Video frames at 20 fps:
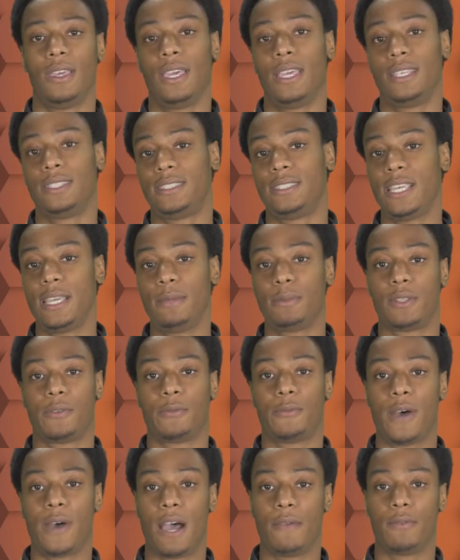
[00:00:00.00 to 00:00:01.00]
It seems the
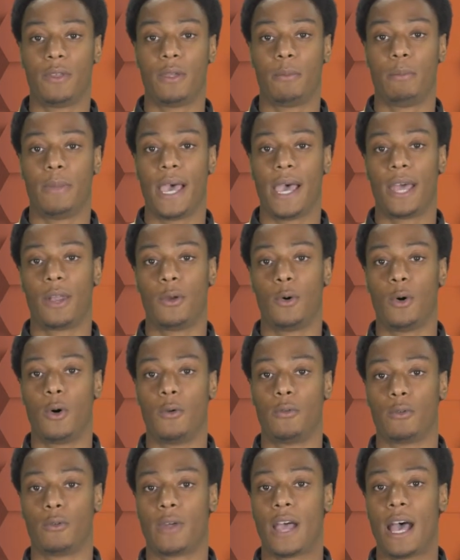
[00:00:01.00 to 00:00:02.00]
five-year battle
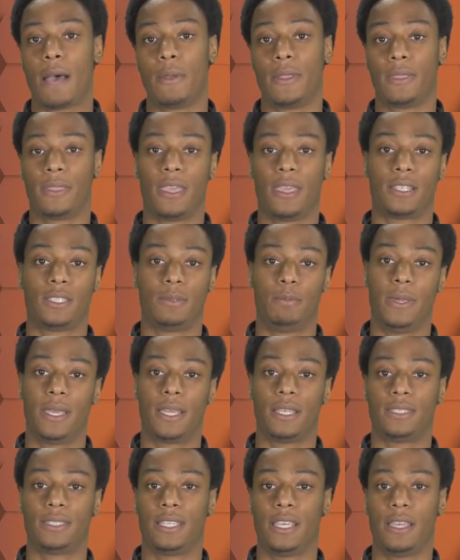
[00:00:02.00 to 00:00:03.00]
over Robin Thicke's
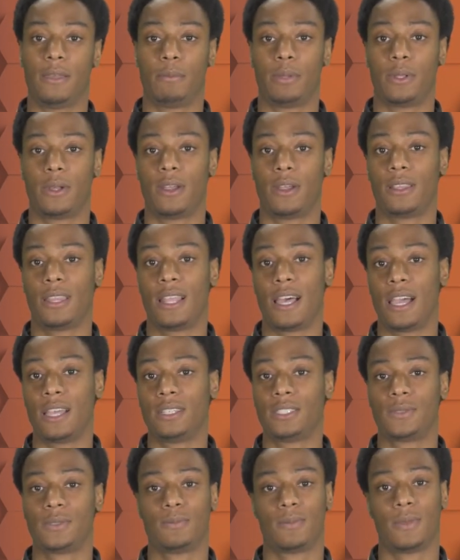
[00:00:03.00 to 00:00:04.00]
biggest hit, Blurred
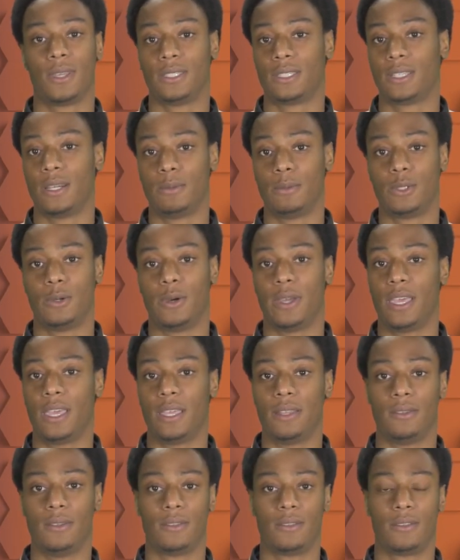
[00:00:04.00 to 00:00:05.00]
Lines, has come to an end.